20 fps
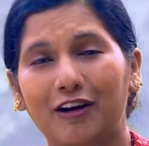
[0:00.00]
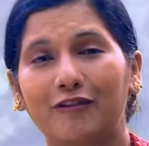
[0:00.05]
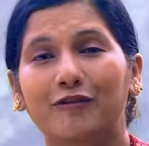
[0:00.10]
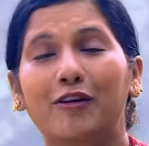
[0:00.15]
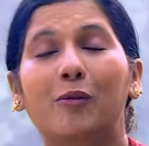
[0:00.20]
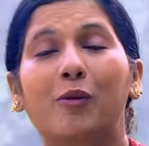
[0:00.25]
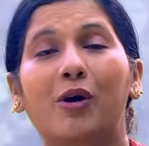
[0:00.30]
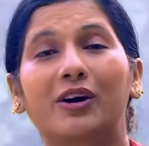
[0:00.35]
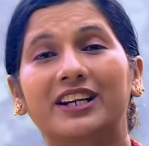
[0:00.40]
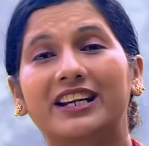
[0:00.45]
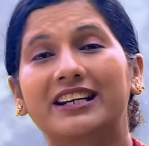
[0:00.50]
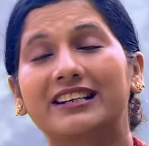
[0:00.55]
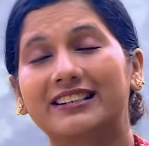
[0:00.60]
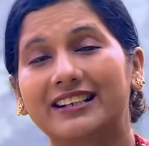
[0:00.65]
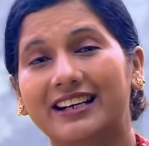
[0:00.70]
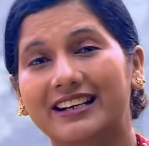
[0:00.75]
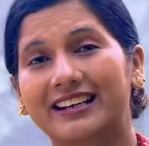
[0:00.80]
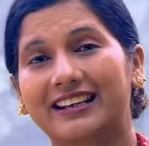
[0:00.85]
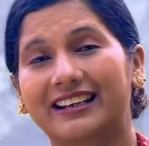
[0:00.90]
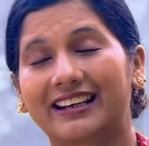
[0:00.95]
for what he
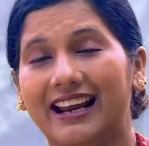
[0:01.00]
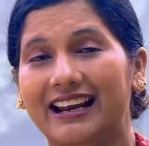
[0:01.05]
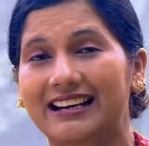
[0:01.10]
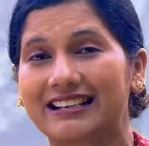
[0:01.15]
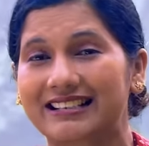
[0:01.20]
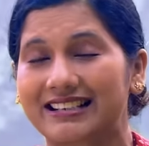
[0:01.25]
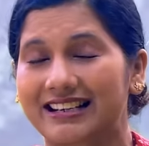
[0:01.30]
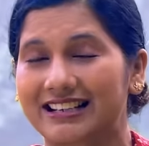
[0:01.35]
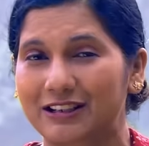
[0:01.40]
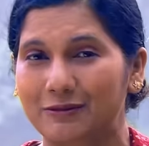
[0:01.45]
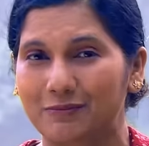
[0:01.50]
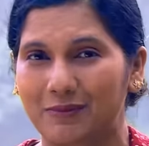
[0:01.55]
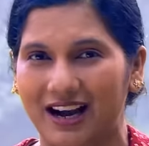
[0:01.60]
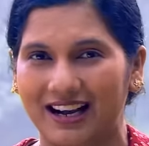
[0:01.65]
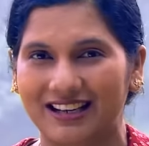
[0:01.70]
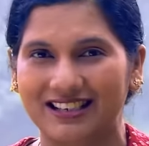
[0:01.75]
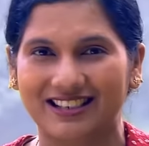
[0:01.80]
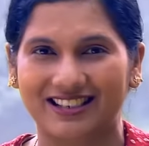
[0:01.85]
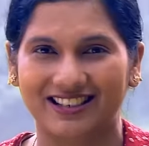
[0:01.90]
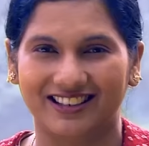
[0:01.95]
did against his
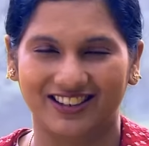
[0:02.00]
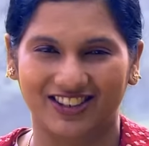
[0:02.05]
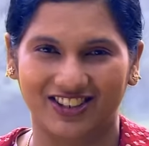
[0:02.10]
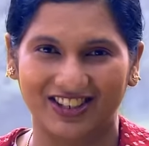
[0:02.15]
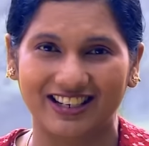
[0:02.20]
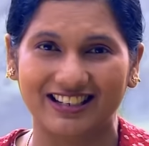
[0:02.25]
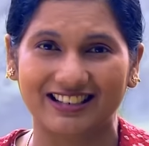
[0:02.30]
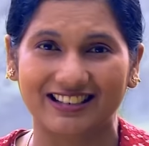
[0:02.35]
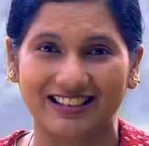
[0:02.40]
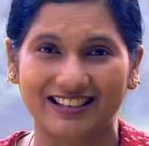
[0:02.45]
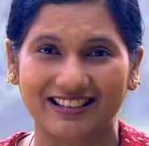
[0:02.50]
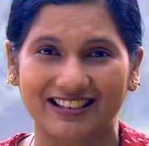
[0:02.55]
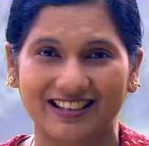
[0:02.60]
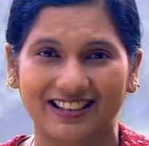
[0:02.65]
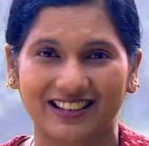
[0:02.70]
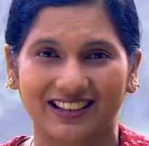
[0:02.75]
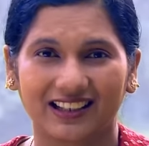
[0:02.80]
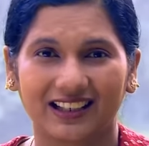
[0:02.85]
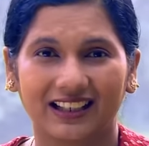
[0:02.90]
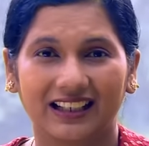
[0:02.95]
master Jesus